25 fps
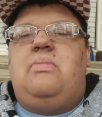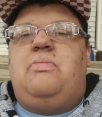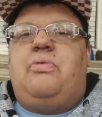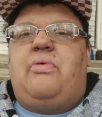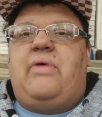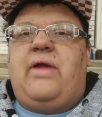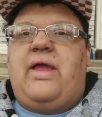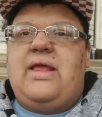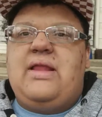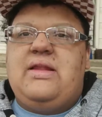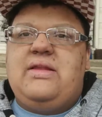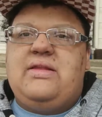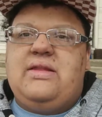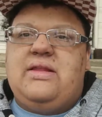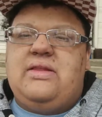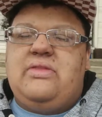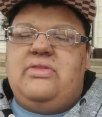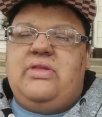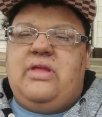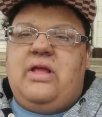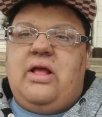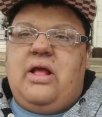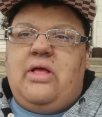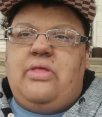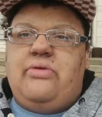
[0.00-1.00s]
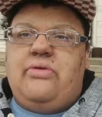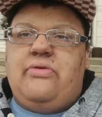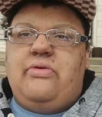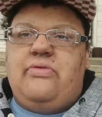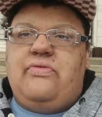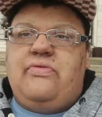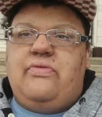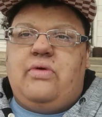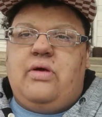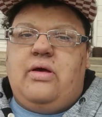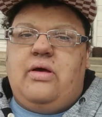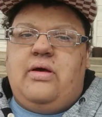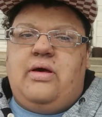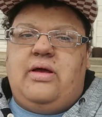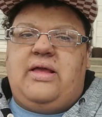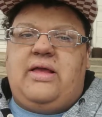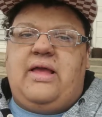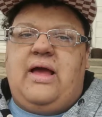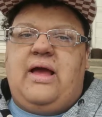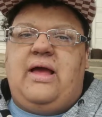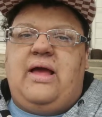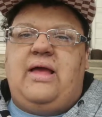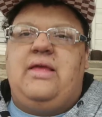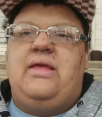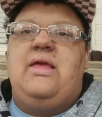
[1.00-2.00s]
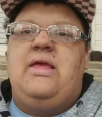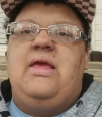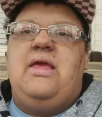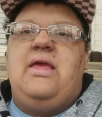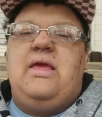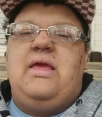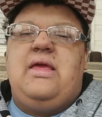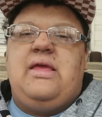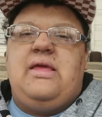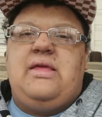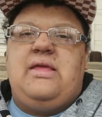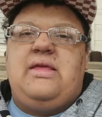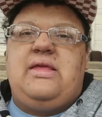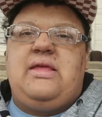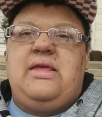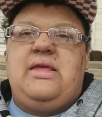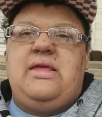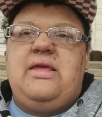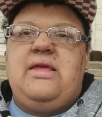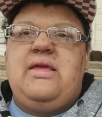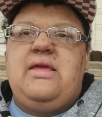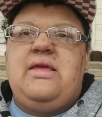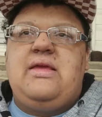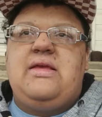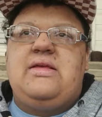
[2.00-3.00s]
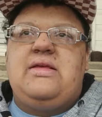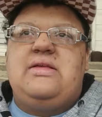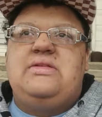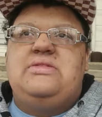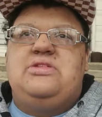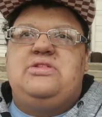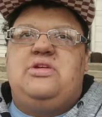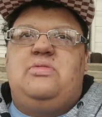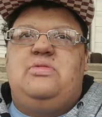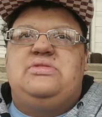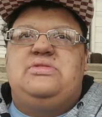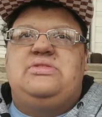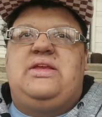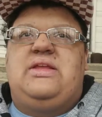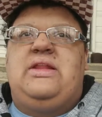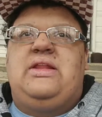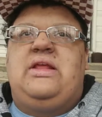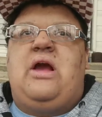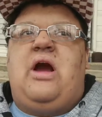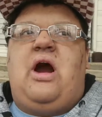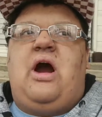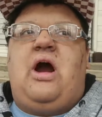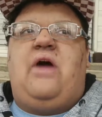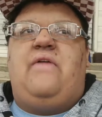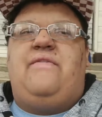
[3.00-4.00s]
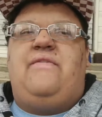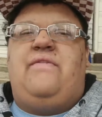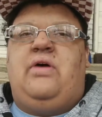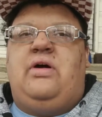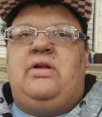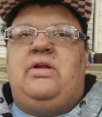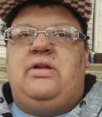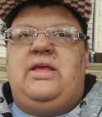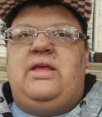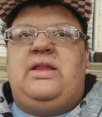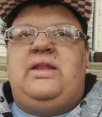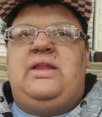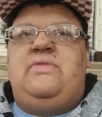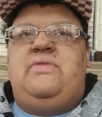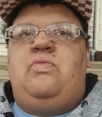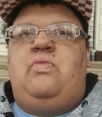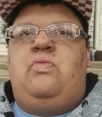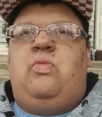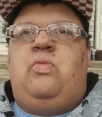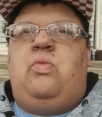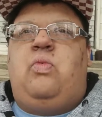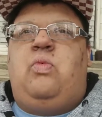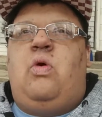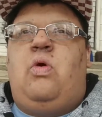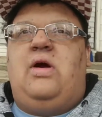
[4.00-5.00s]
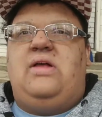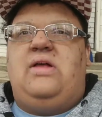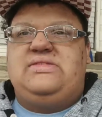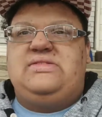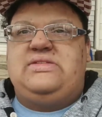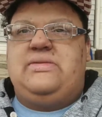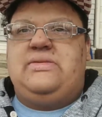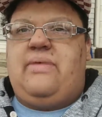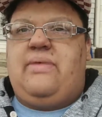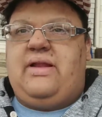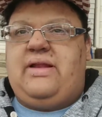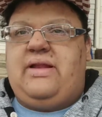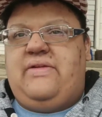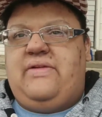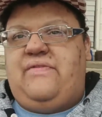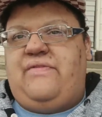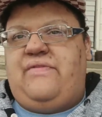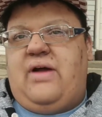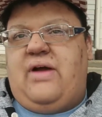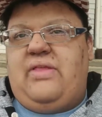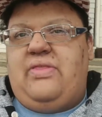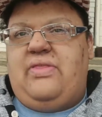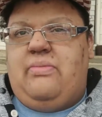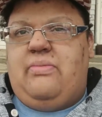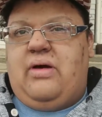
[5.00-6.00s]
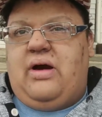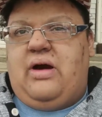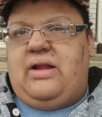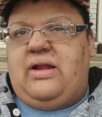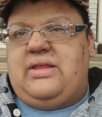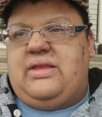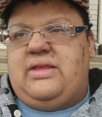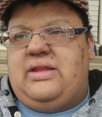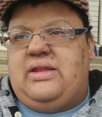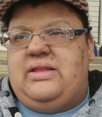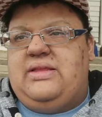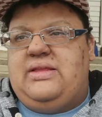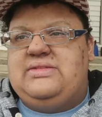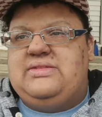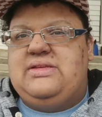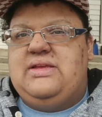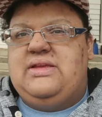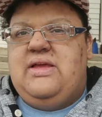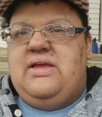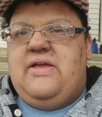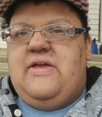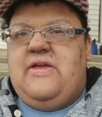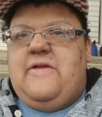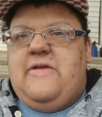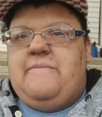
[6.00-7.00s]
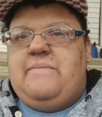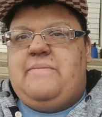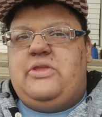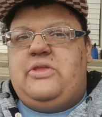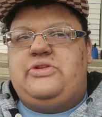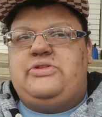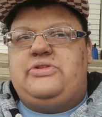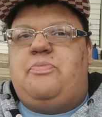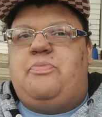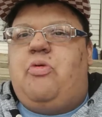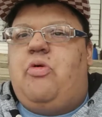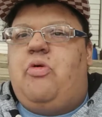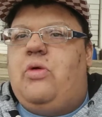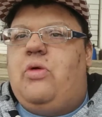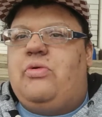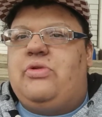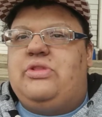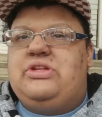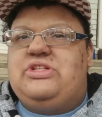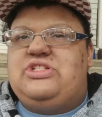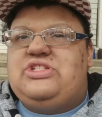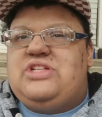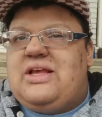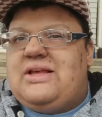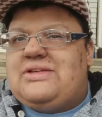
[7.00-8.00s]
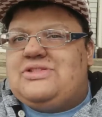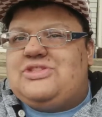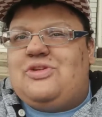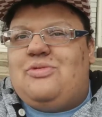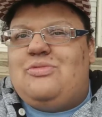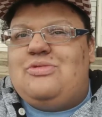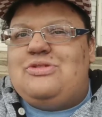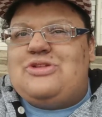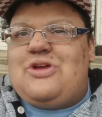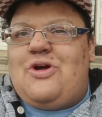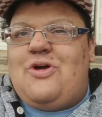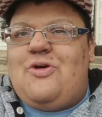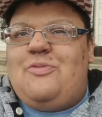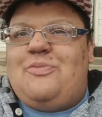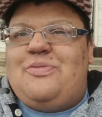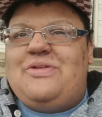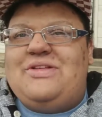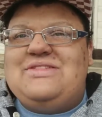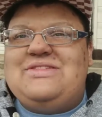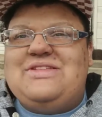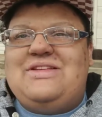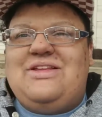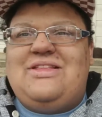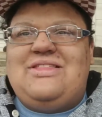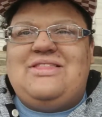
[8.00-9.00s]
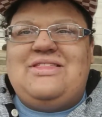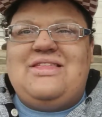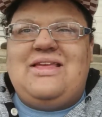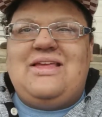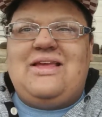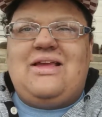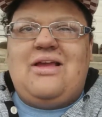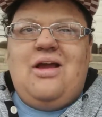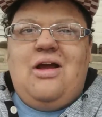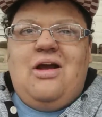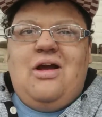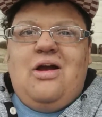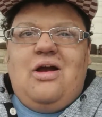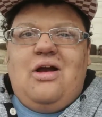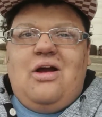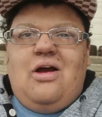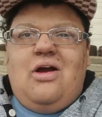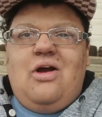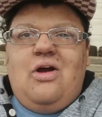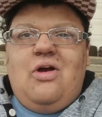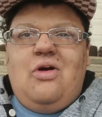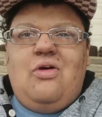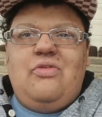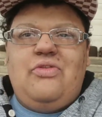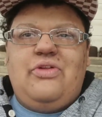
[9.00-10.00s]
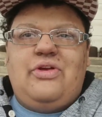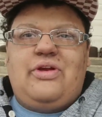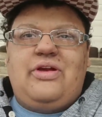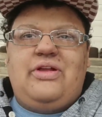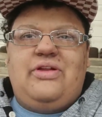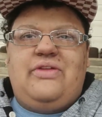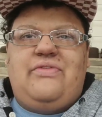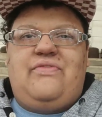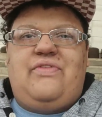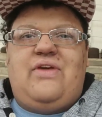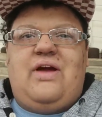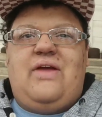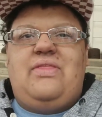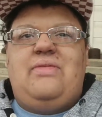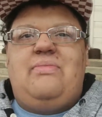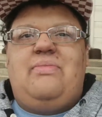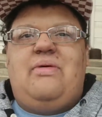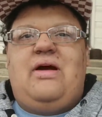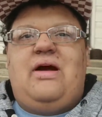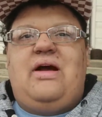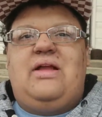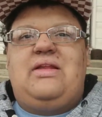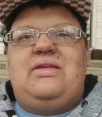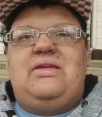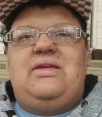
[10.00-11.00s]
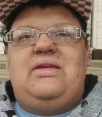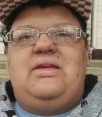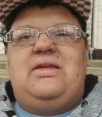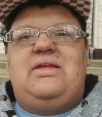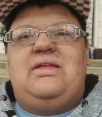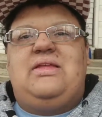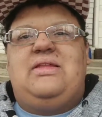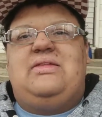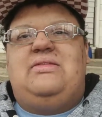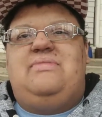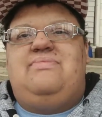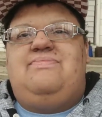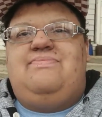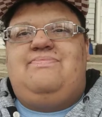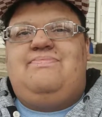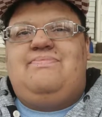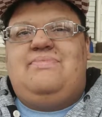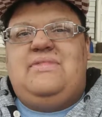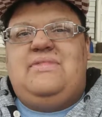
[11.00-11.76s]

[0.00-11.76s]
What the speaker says: Brandon, the other guy, he is almost getting off on it, and he wants somebody to find the body. And there's a point where the chest almost opens, and you think, oh, they're going to find the body, and